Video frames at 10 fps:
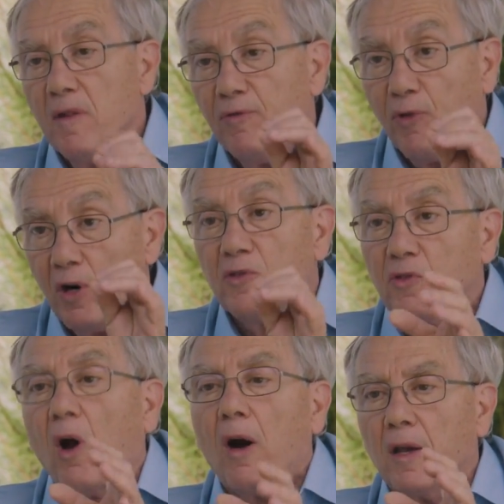the
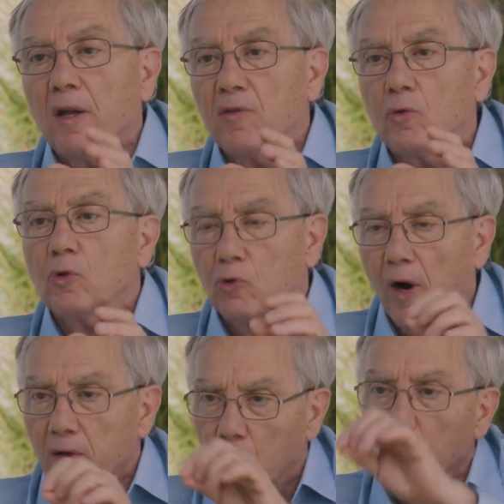first targets to
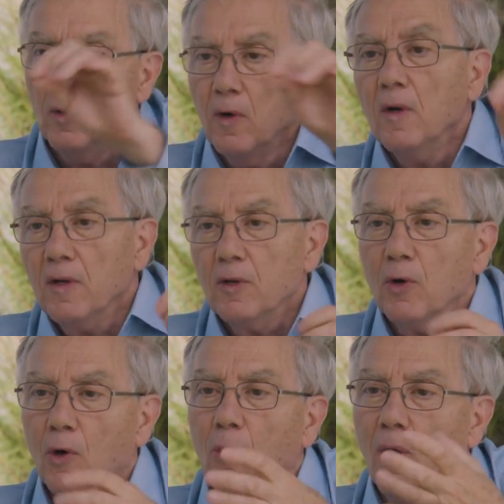try to you
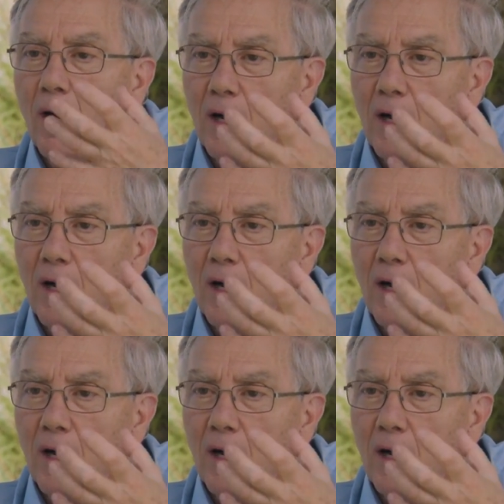know, uh, oh.